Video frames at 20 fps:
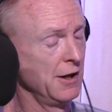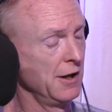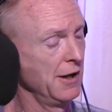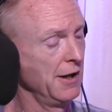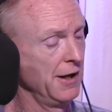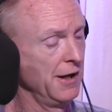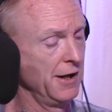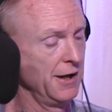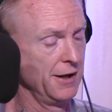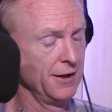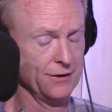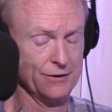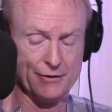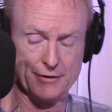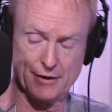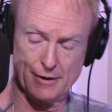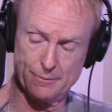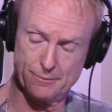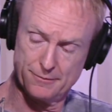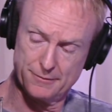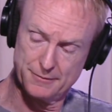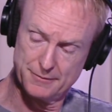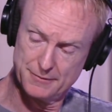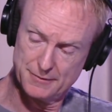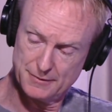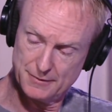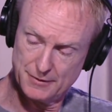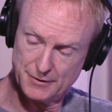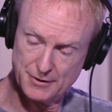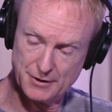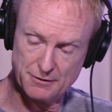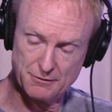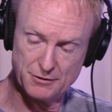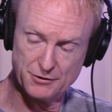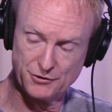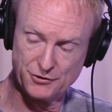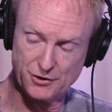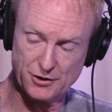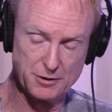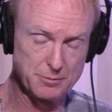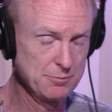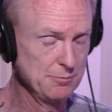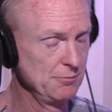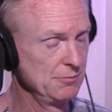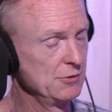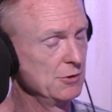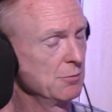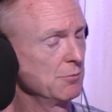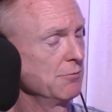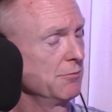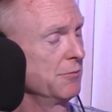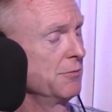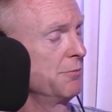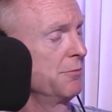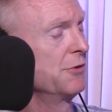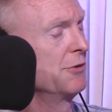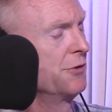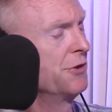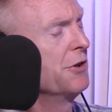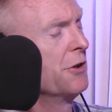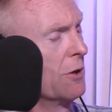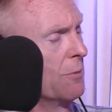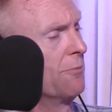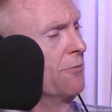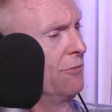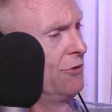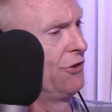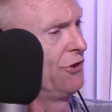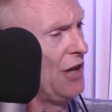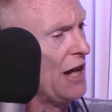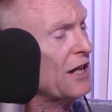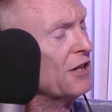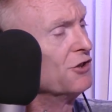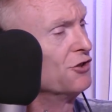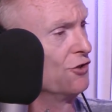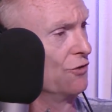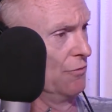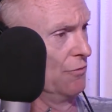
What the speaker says: And there is you did a stage